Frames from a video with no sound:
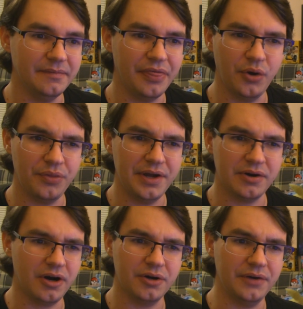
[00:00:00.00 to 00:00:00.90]
though
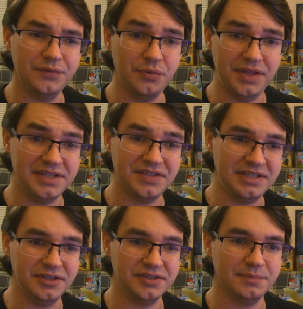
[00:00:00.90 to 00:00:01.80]
there are a few things they
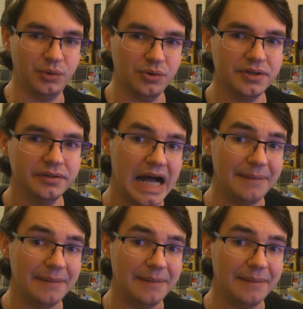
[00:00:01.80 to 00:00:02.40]
could explore.